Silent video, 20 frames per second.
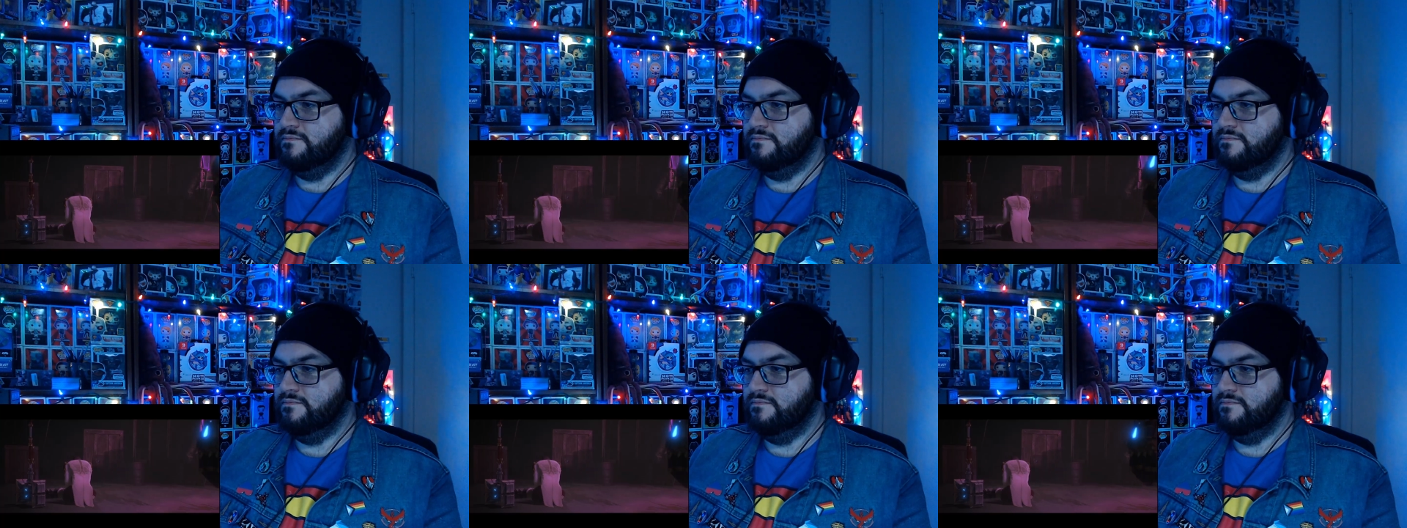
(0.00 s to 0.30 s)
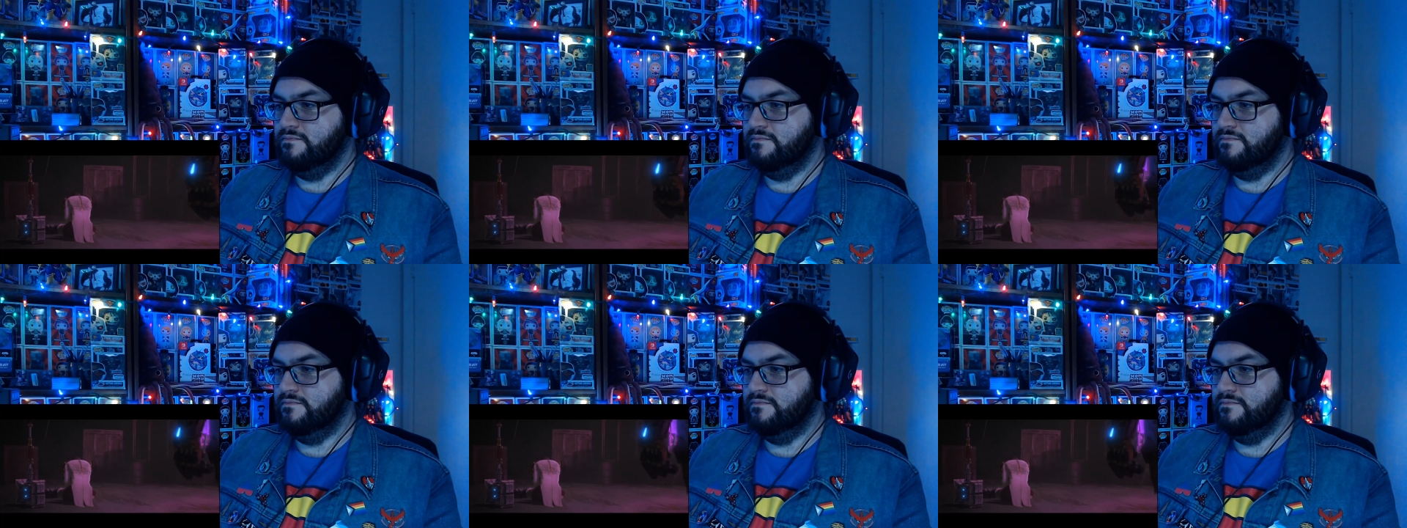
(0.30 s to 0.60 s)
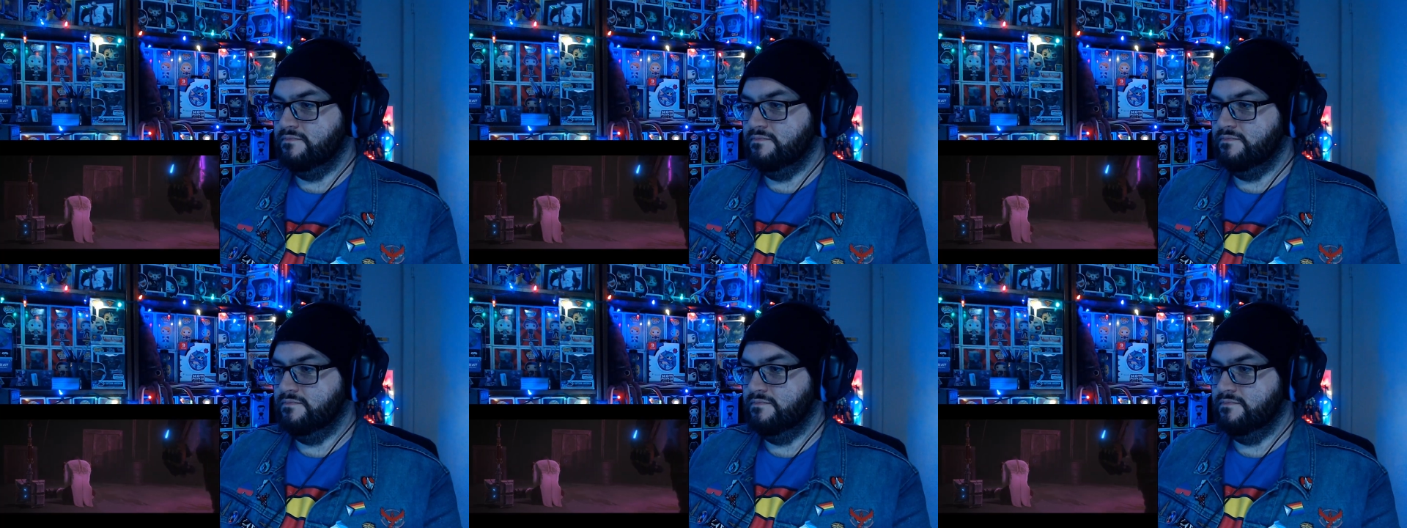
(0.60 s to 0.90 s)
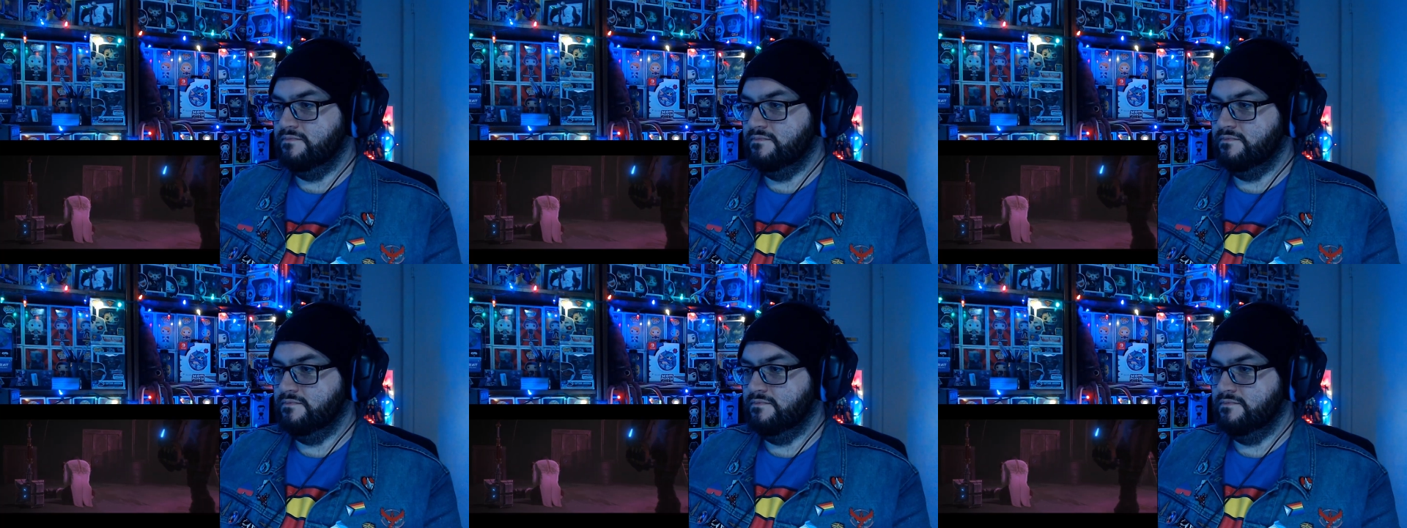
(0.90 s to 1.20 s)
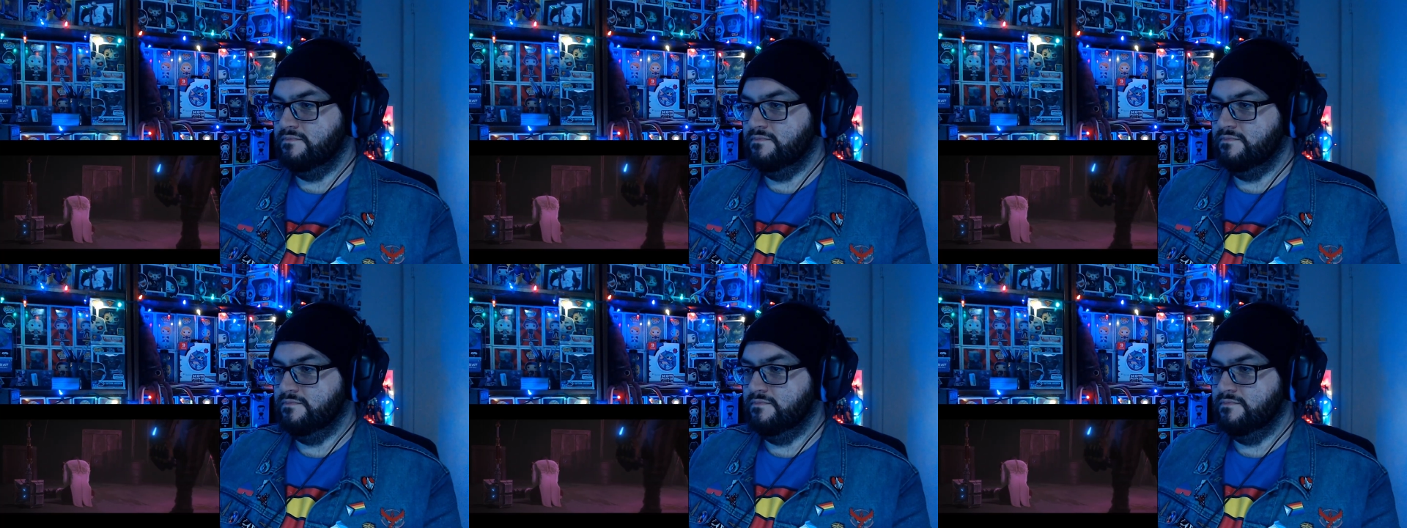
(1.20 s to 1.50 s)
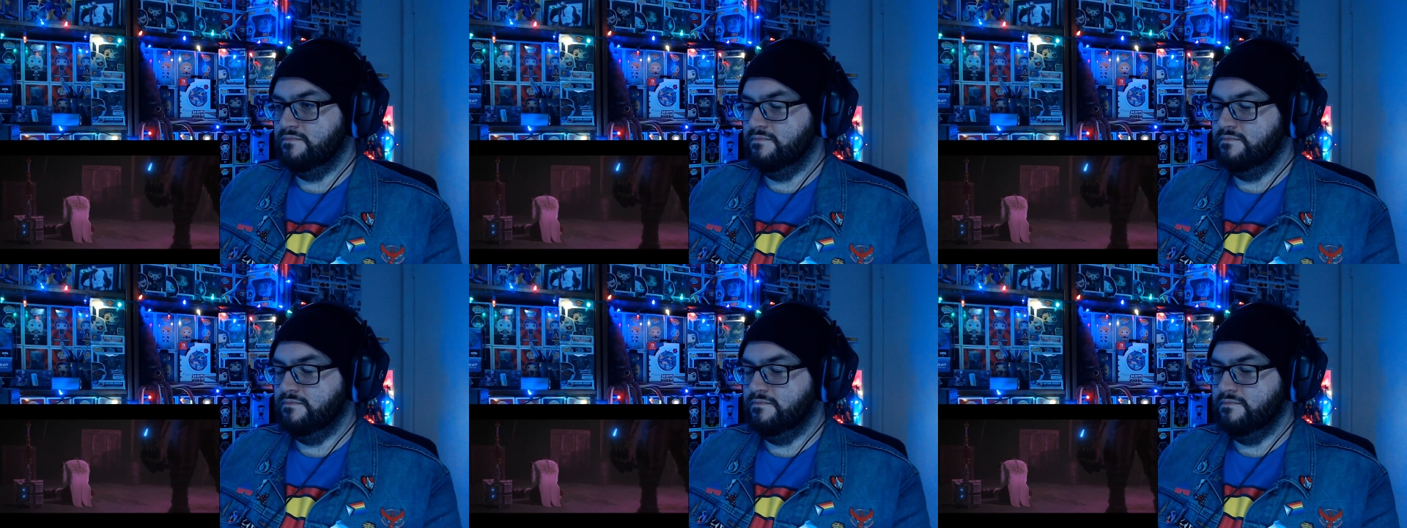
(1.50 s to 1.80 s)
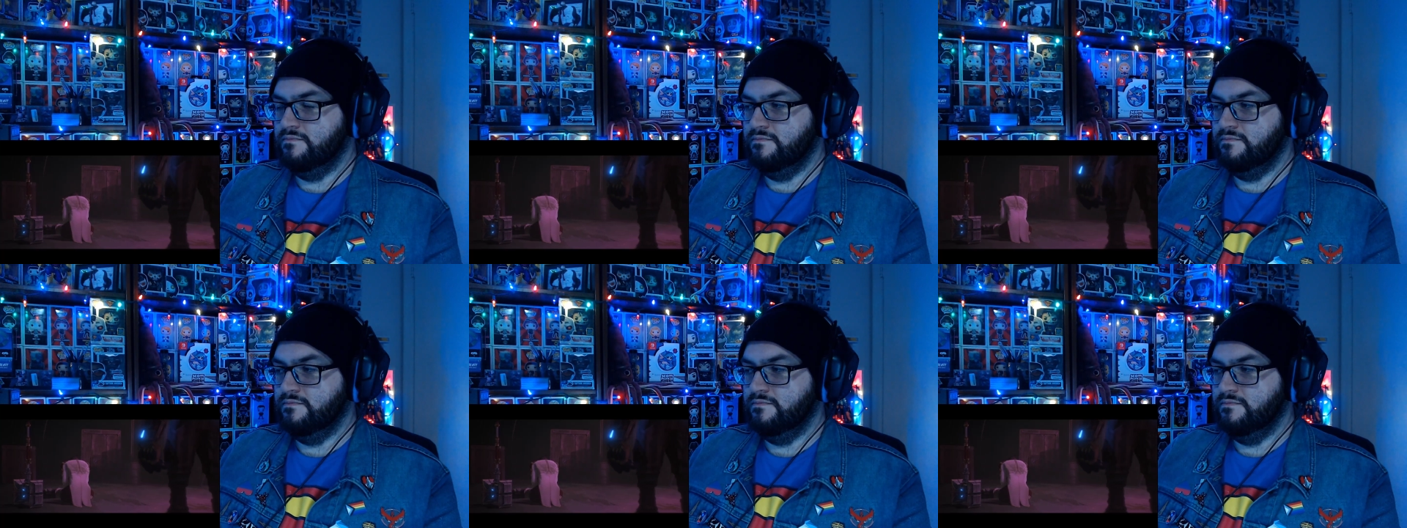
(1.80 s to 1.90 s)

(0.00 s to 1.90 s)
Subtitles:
(no one is talking)